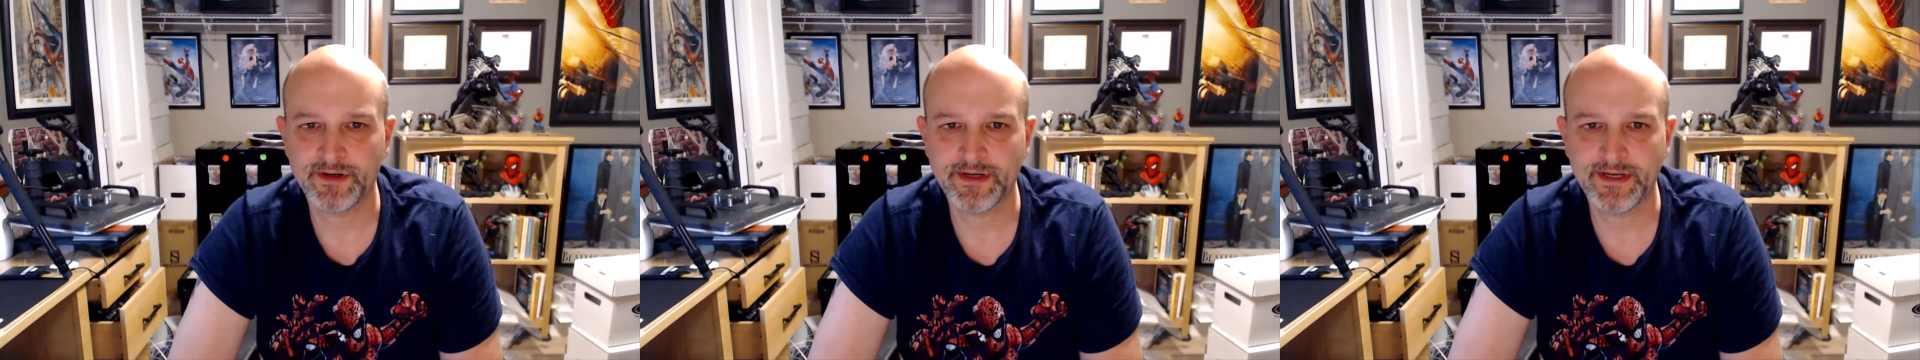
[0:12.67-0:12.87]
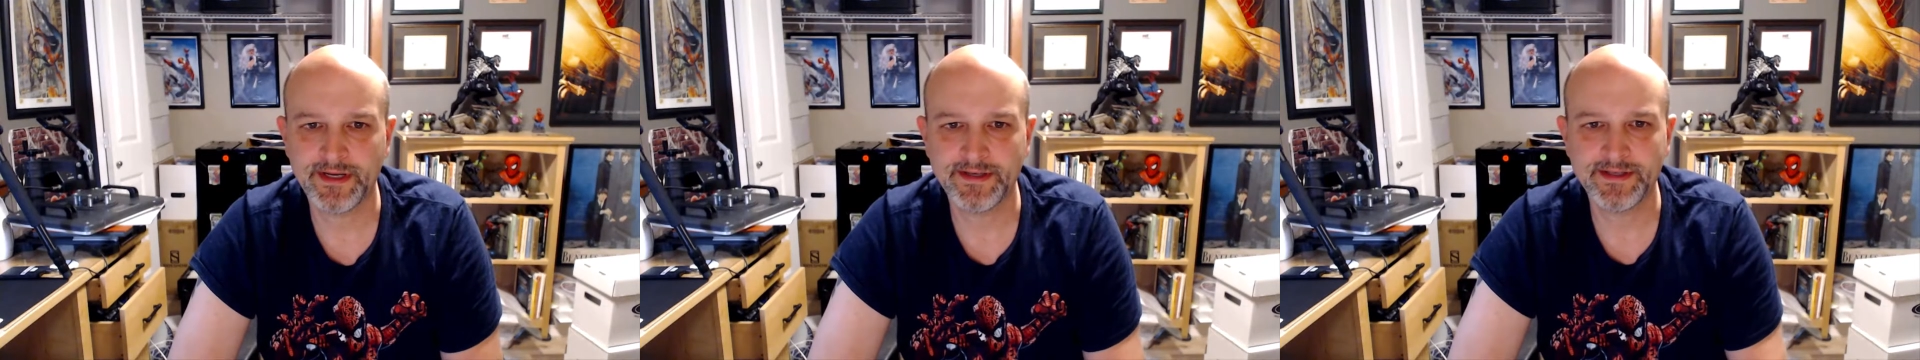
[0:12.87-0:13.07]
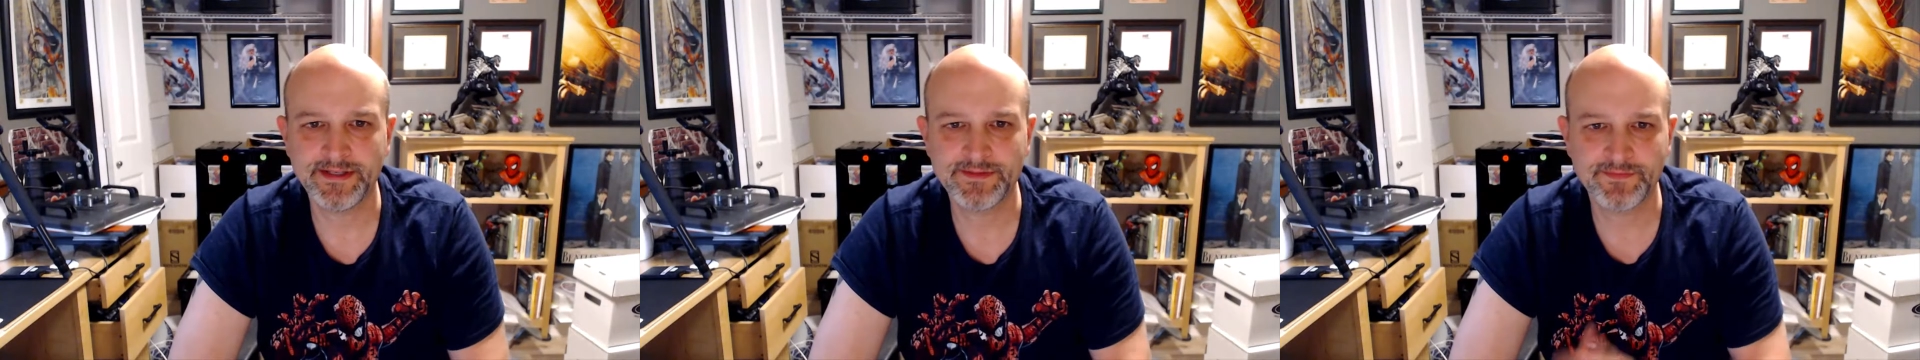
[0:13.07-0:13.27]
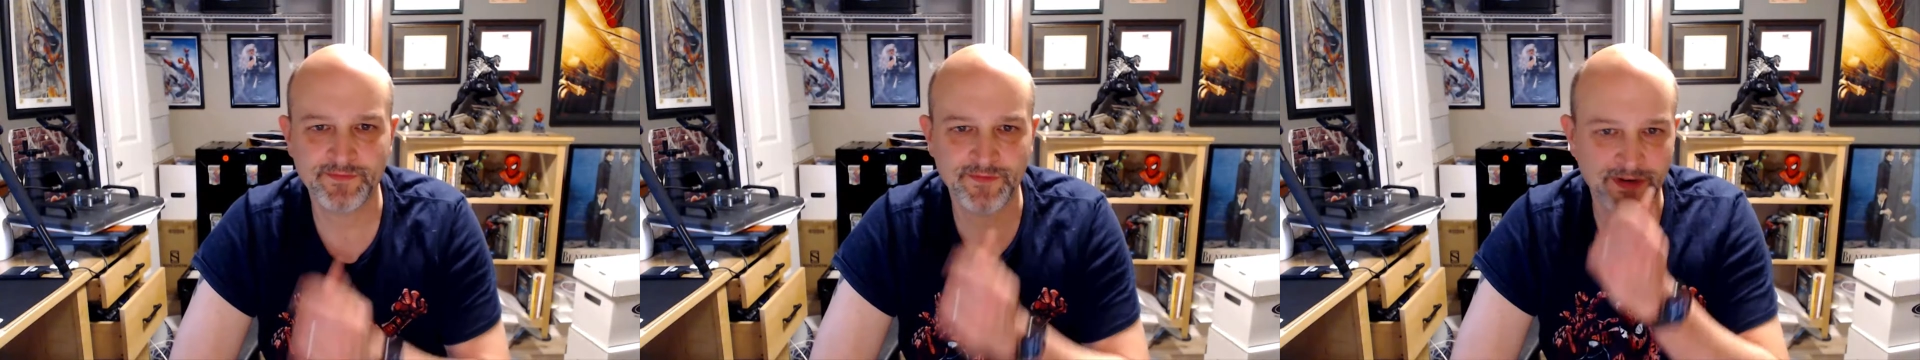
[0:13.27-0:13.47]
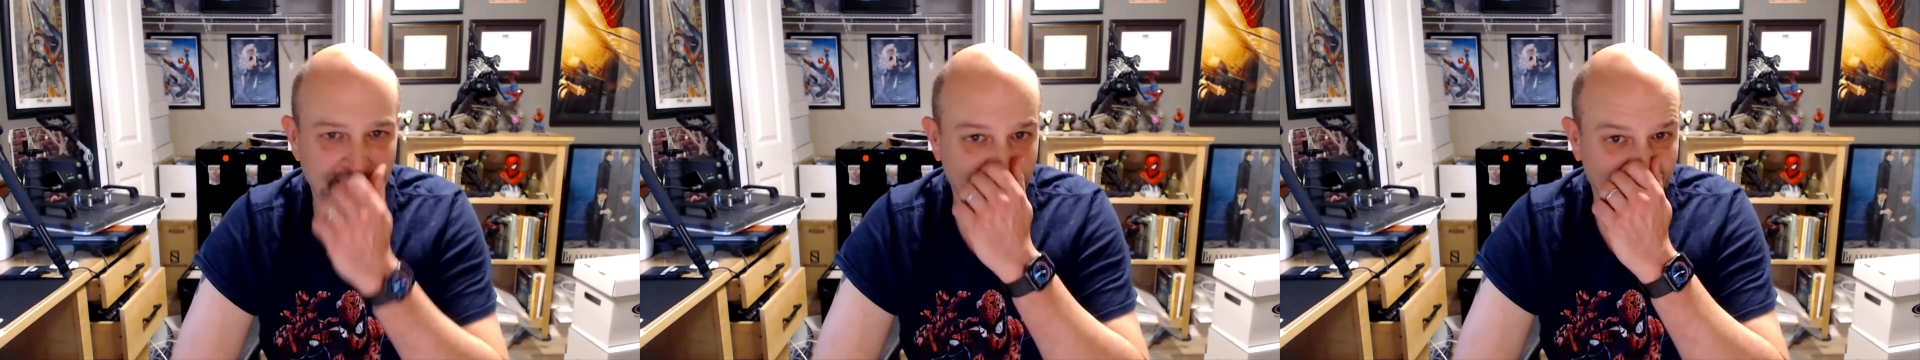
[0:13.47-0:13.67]
Again, this
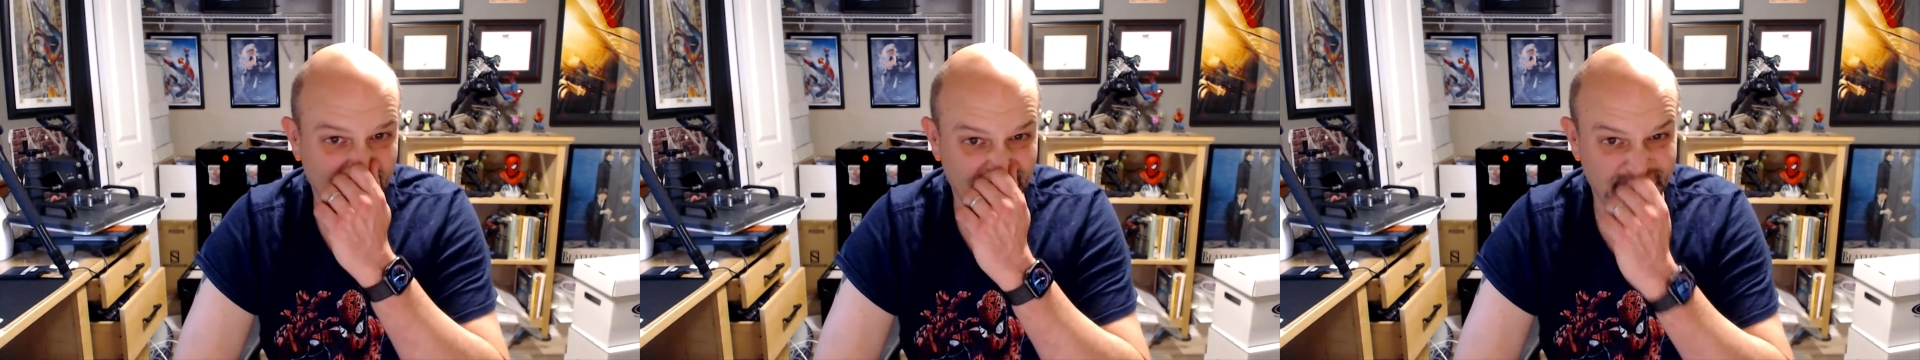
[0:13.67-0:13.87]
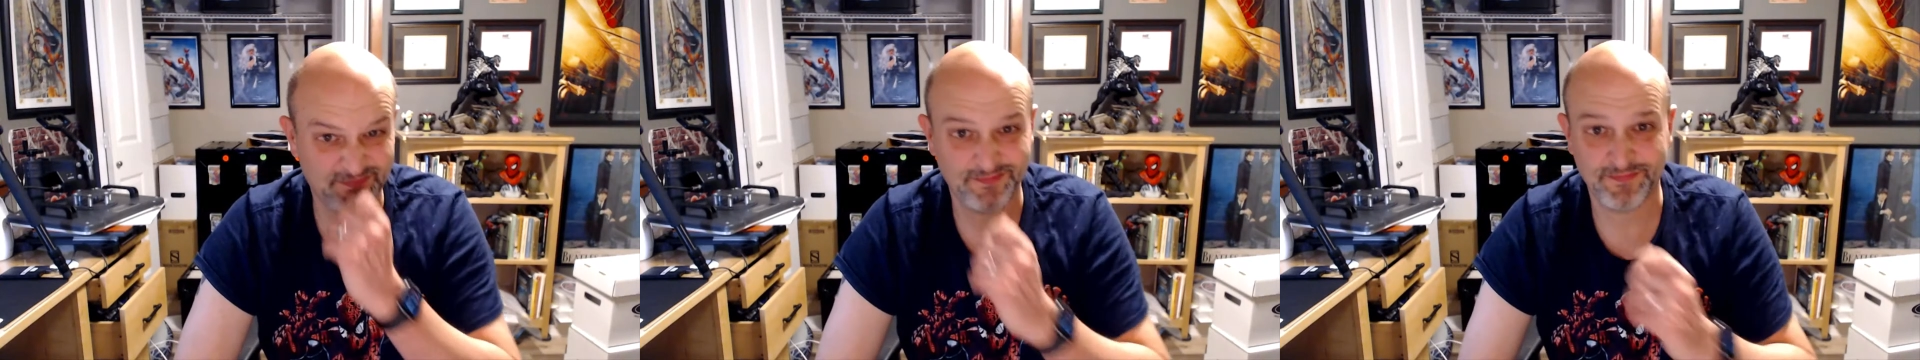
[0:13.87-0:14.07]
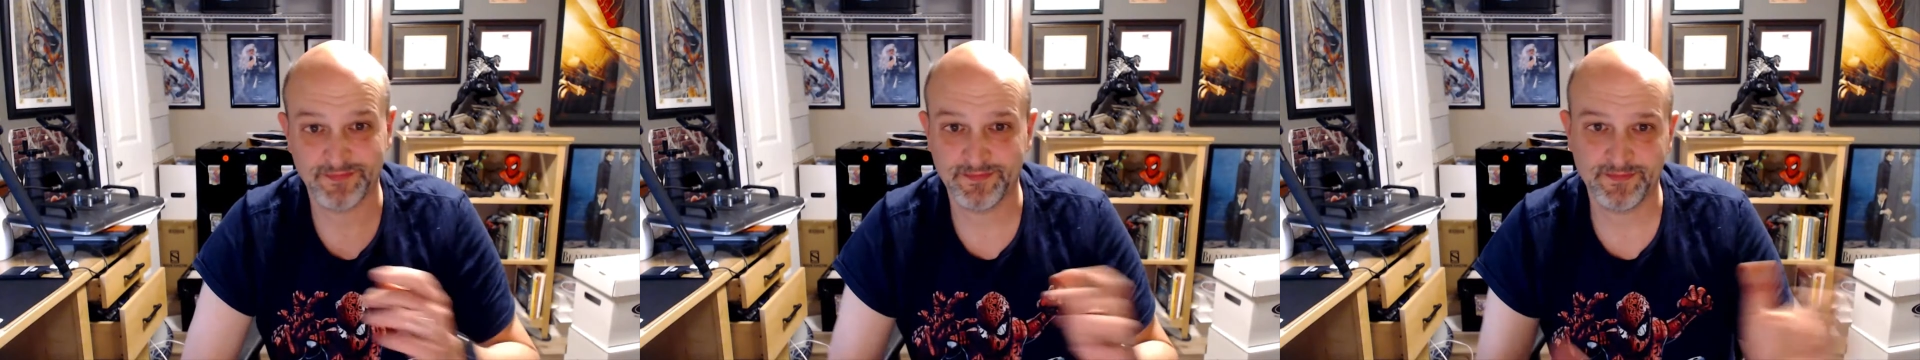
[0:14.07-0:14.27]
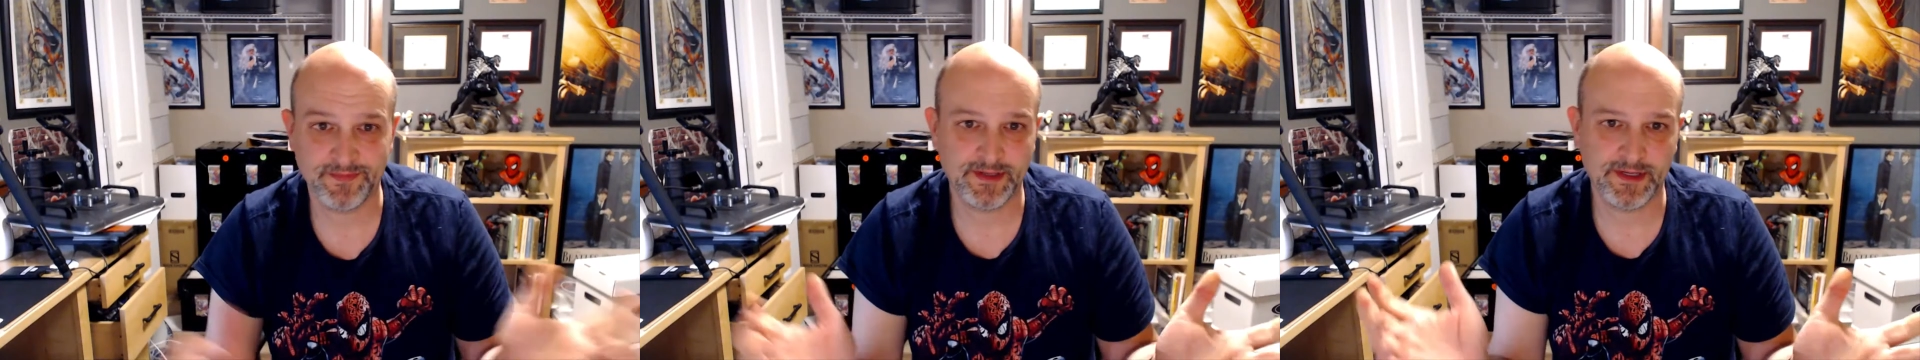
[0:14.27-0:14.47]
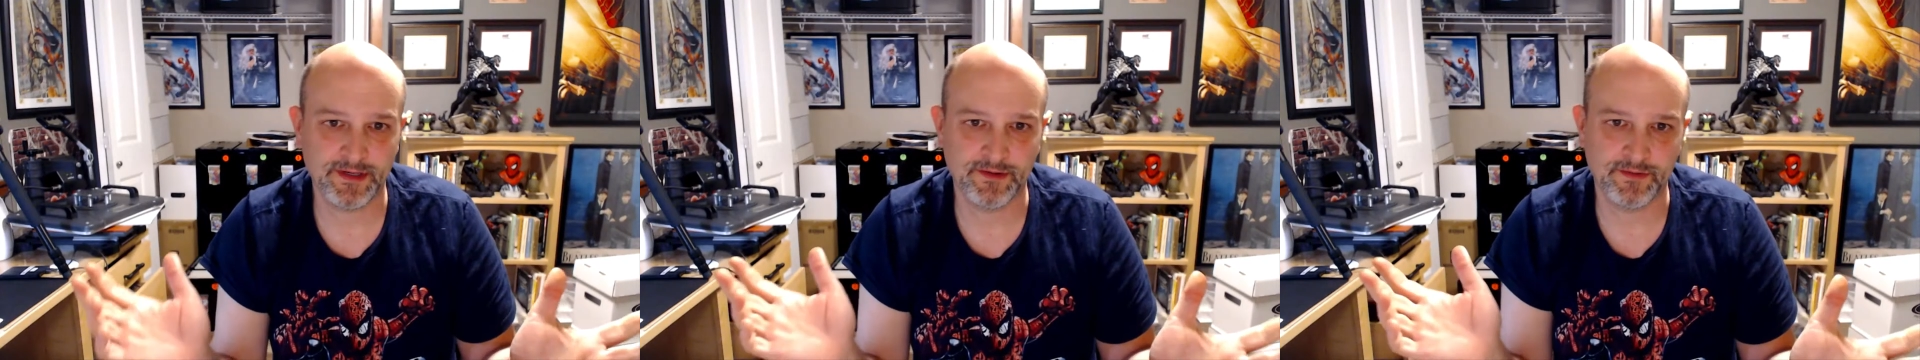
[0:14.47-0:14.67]
video is,
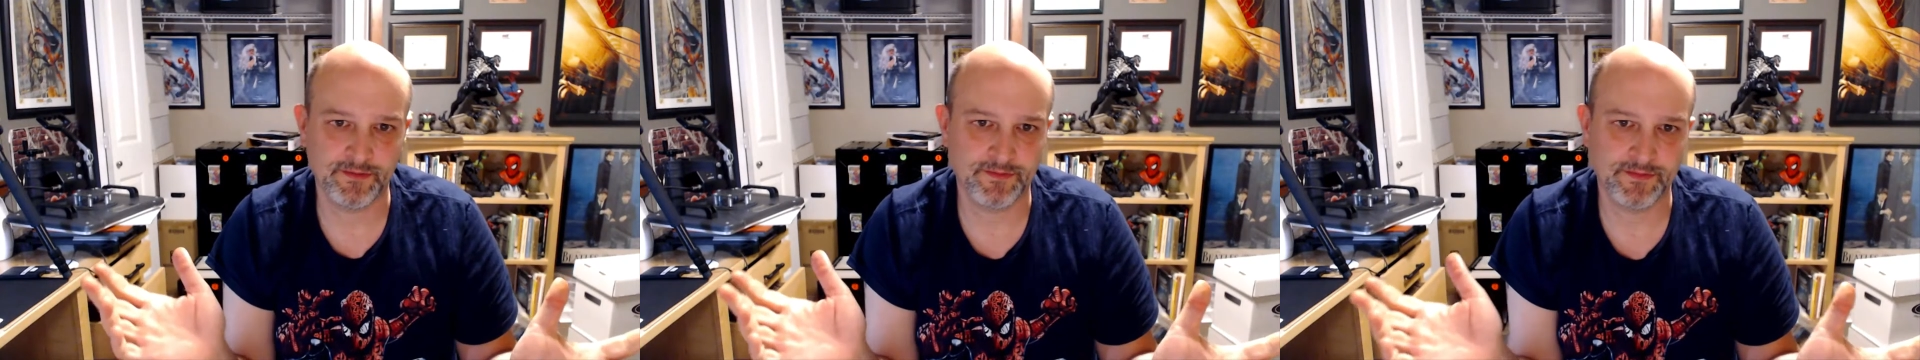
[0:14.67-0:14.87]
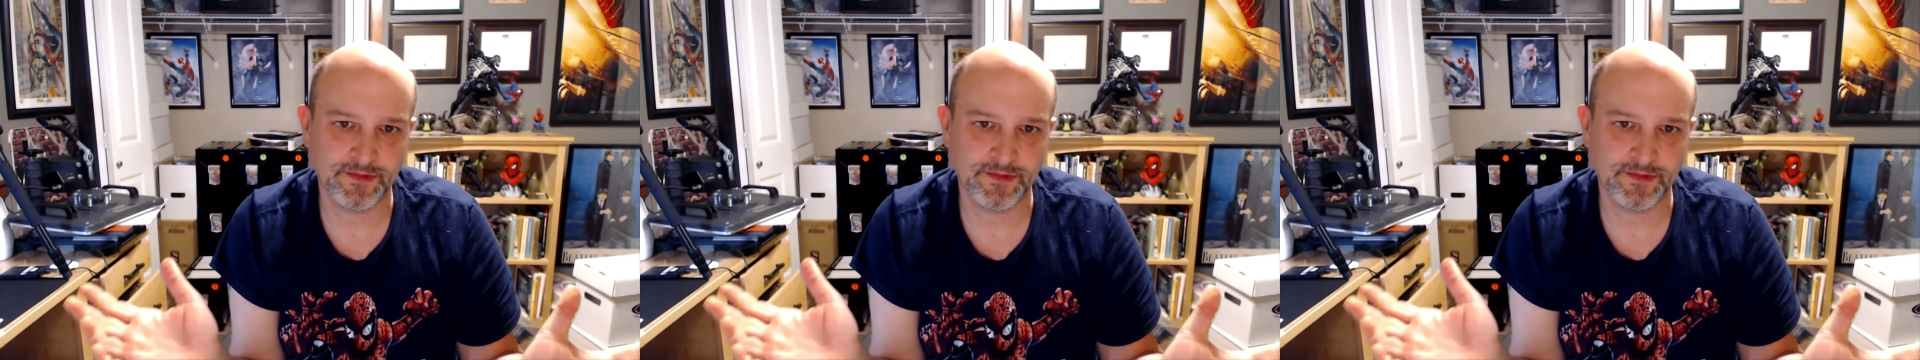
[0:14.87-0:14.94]
you know,